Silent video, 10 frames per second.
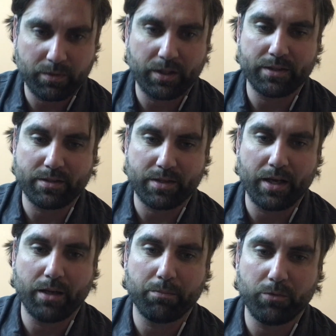get the
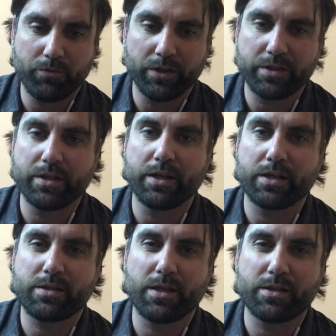stamp, move on to the
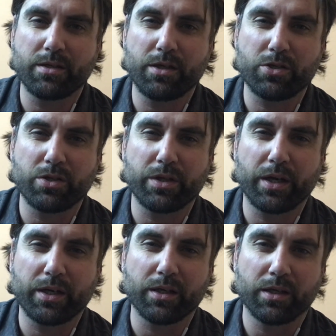next destination, that
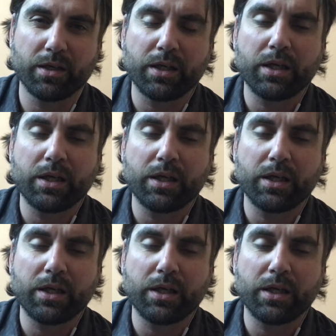I can